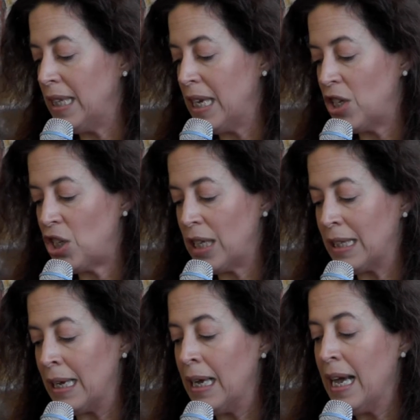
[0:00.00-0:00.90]
in the
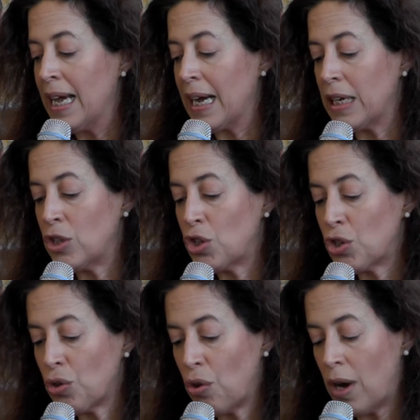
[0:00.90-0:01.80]
agenda can
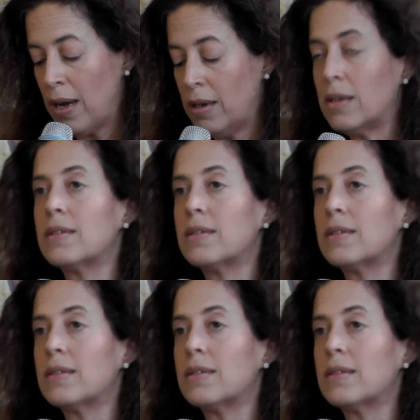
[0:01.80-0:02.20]
ensure,